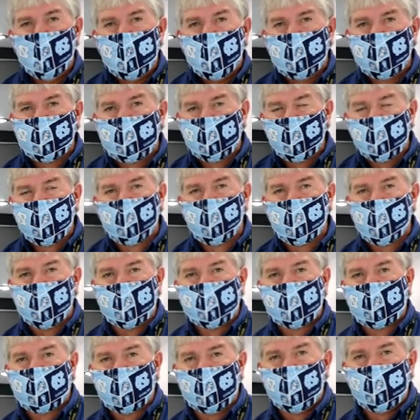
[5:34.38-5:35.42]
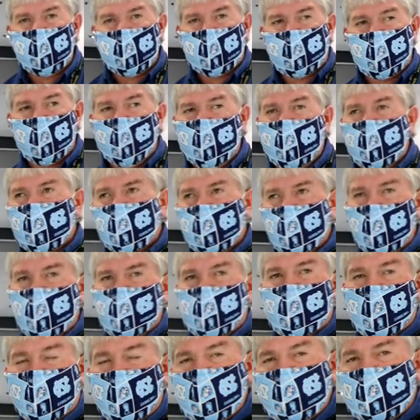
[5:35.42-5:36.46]
that's a jump seat. So actually
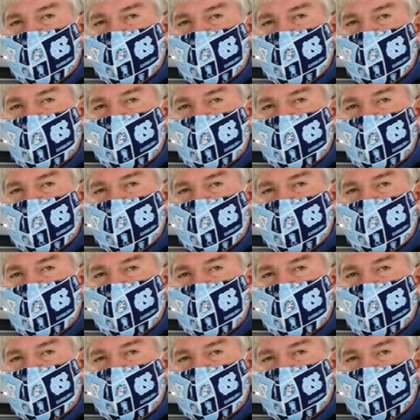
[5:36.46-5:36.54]
3